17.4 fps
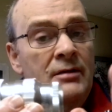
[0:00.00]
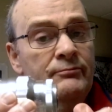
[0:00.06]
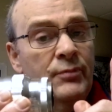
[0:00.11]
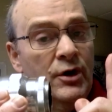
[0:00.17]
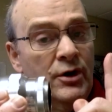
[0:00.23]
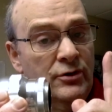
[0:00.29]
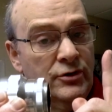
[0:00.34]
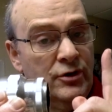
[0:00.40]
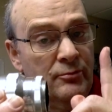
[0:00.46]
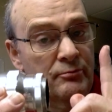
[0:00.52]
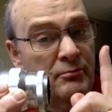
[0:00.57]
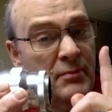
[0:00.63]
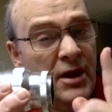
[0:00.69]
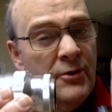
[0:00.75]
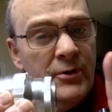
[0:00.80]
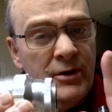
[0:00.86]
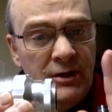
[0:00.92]
But on a
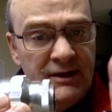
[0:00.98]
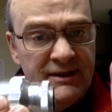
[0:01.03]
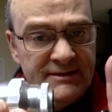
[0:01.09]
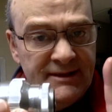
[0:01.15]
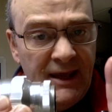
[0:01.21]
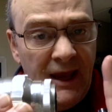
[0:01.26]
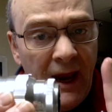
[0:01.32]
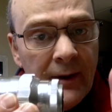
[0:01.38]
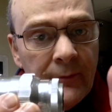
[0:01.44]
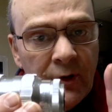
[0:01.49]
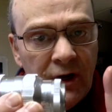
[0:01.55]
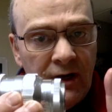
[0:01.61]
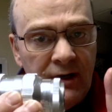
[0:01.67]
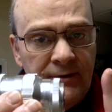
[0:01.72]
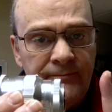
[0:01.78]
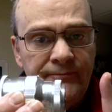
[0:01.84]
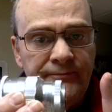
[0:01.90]
mirrorless
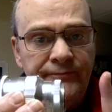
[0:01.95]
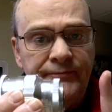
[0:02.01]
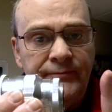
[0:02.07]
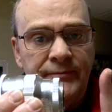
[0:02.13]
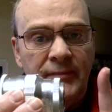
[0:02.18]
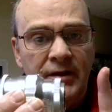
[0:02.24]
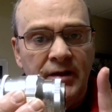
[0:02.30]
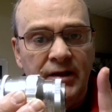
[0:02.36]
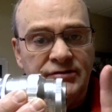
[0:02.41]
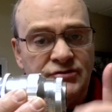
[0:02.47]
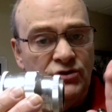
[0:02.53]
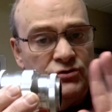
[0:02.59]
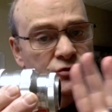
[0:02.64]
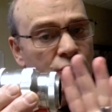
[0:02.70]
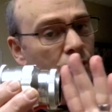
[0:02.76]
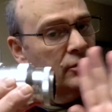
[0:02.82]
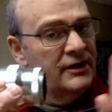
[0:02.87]
camera, it's a
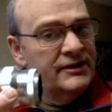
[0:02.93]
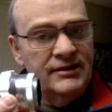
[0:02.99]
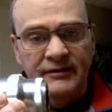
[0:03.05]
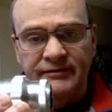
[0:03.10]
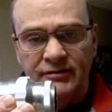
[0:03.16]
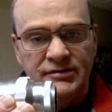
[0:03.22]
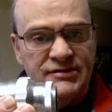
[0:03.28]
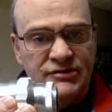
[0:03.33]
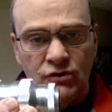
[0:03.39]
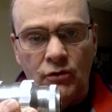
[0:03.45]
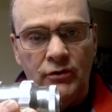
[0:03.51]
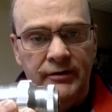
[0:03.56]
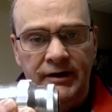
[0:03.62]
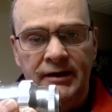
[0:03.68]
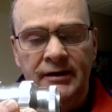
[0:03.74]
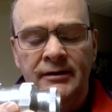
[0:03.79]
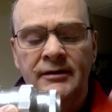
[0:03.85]
totally different
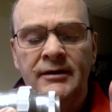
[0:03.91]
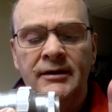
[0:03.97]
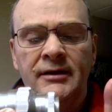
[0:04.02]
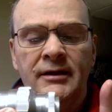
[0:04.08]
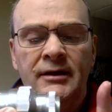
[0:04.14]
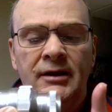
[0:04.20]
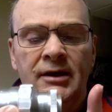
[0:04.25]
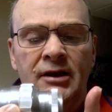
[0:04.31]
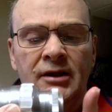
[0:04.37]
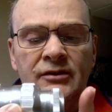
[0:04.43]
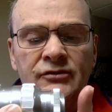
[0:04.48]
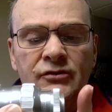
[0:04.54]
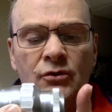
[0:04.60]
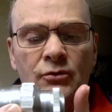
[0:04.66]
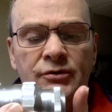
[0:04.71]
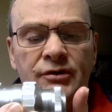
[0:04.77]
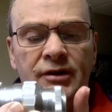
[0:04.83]
story.
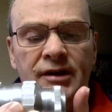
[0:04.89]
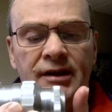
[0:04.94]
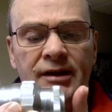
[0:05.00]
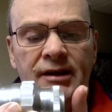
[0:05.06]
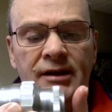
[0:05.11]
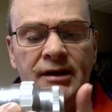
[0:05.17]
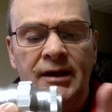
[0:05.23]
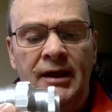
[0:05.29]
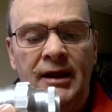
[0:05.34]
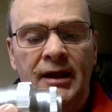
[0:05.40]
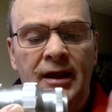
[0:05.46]
So the